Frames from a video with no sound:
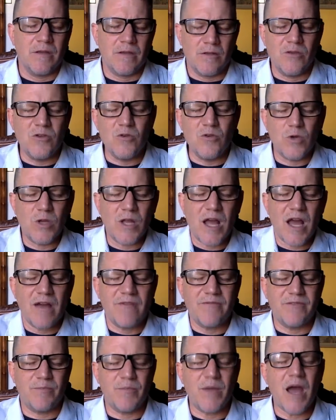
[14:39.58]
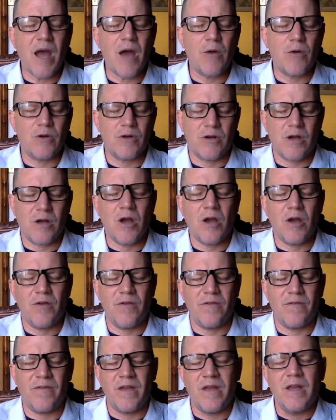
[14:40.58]
You will have the power
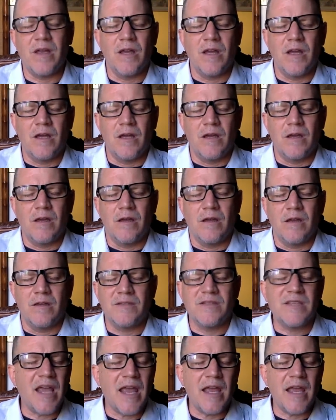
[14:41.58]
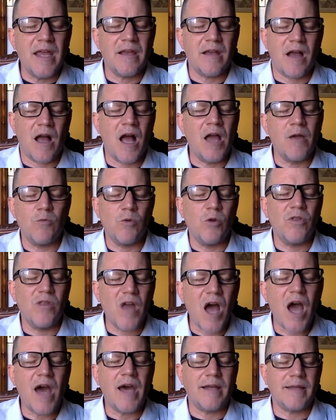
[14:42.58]
of saying, I will
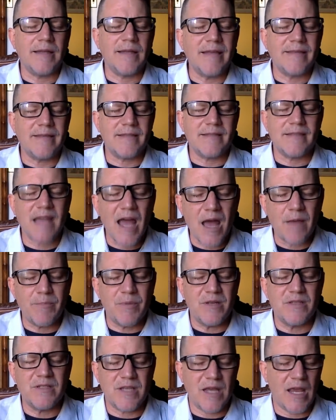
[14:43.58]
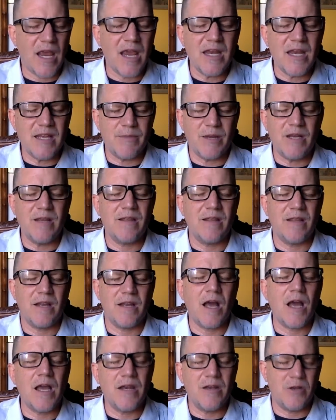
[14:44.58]
not let this happen to anybody that
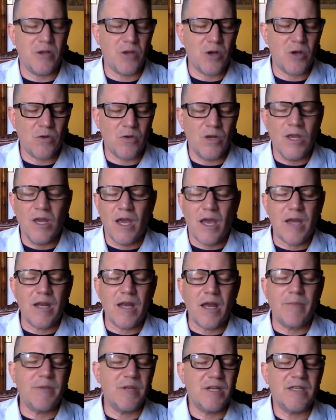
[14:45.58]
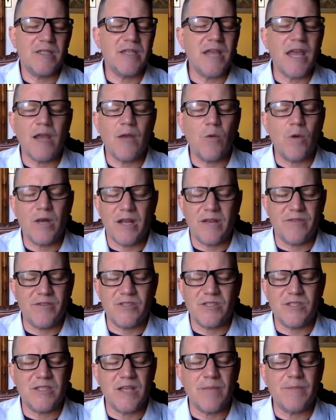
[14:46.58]
I know, and I'm going to take whatever
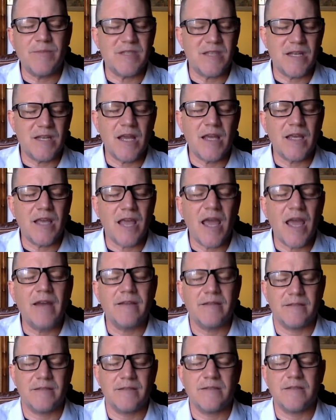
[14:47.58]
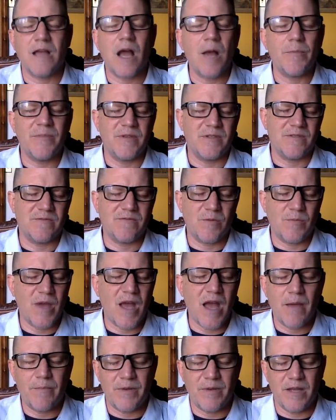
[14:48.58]
steps that I can to stop this from
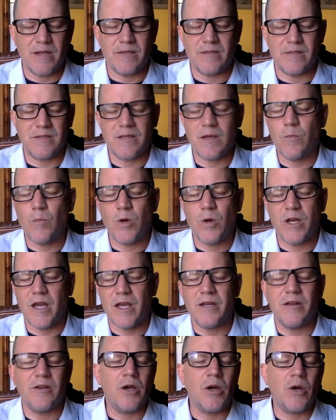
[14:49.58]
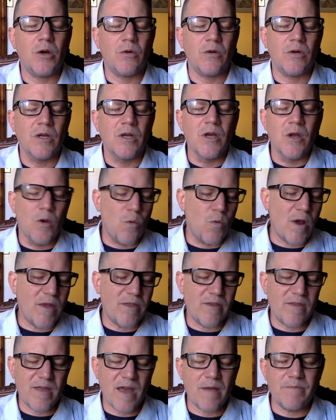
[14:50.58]
happening to someone I know.
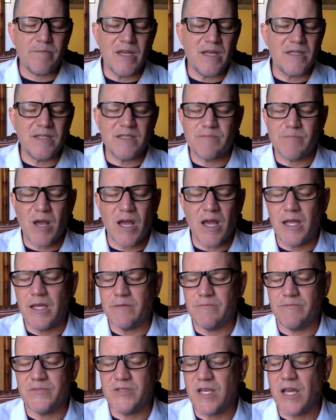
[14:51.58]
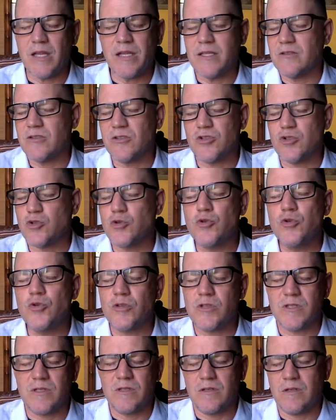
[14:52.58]
Whether that means by telling the
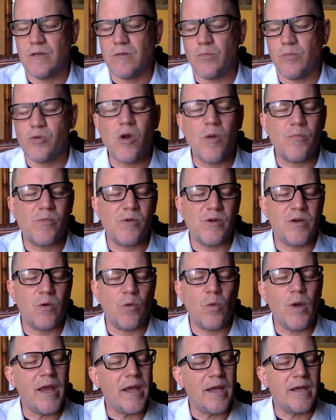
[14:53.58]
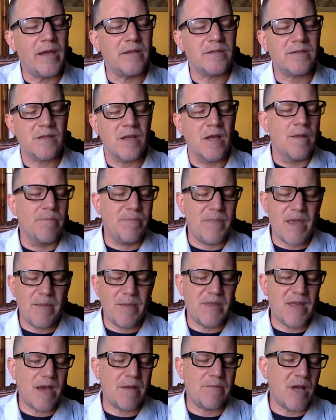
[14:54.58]
truth in appropriate ways, maybe
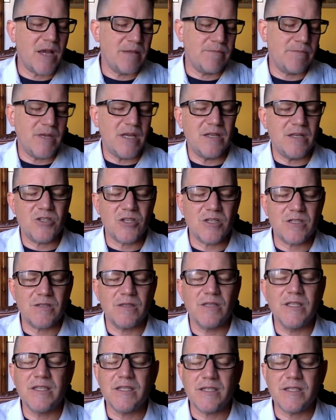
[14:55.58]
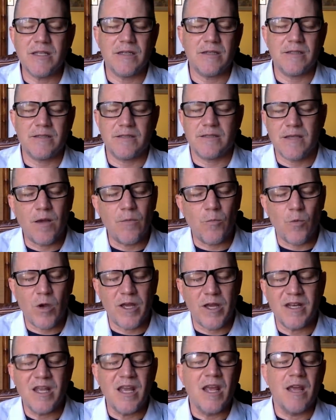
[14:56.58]
that might mean just listening to
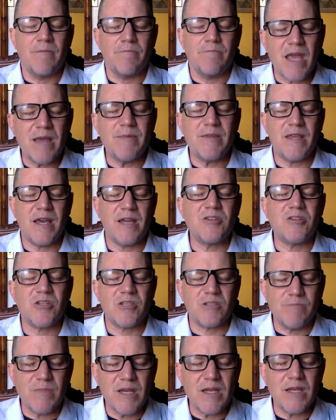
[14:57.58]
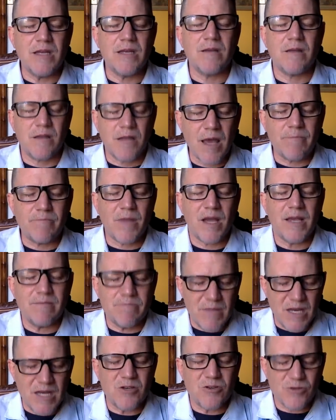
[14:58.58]
someone, maybe that might
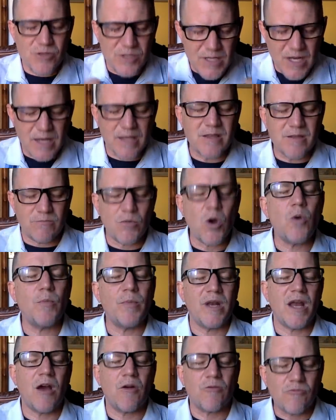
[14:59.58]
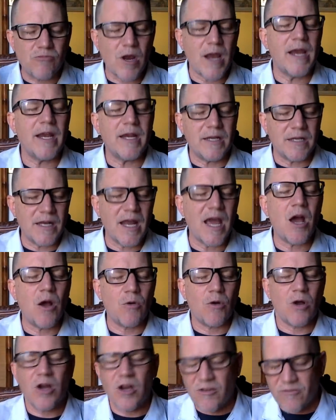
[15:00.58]
mean you're setting the moment out right
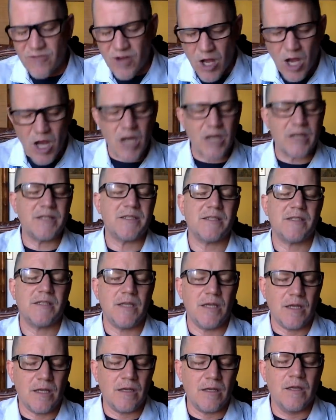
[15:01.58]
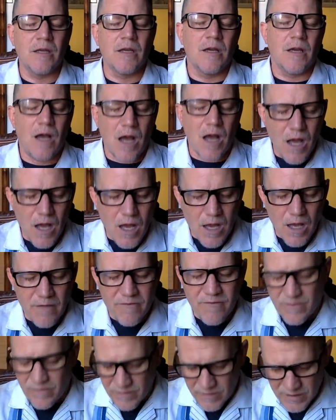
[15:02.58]
now of honesty,
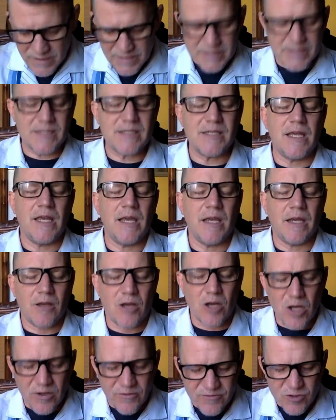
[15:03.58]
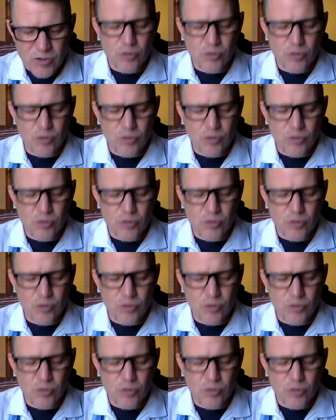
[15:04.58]
of listening, of